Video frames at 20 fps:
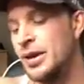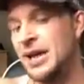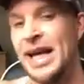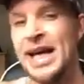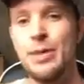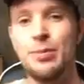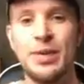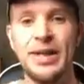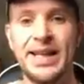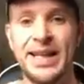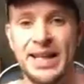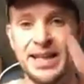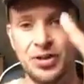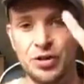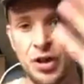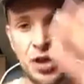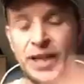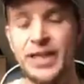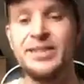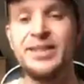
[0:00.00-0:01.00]
Labeling
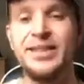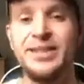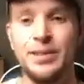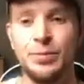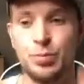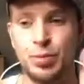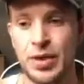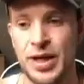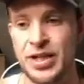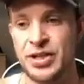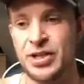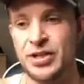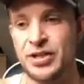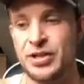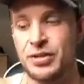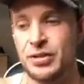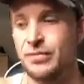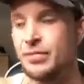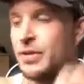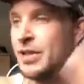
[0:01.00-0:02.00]
anxiety, depression,
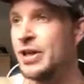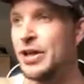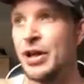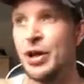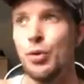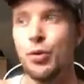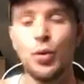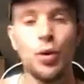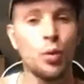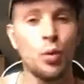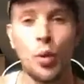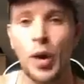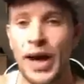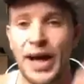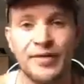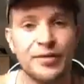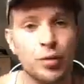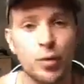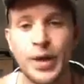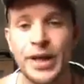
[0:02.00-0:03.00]
you know,
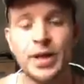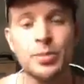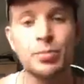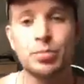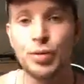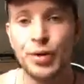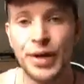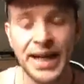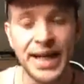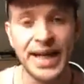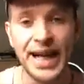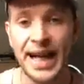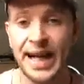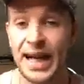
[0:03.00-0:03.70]
whatever we can bring.